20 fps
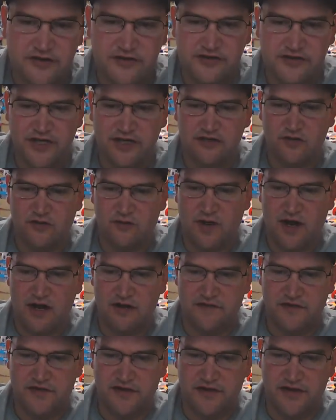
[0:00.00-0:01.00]
signal
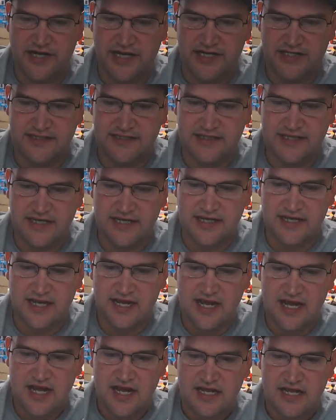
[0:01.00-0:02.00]
wire for your ESC.
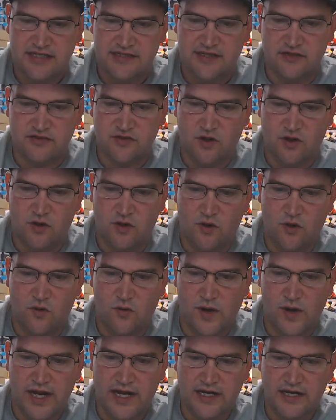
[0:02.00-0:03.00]
There's a
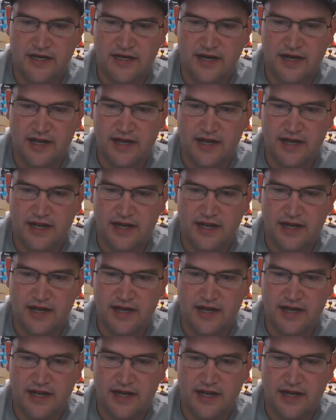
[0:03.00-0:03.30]
hole eaten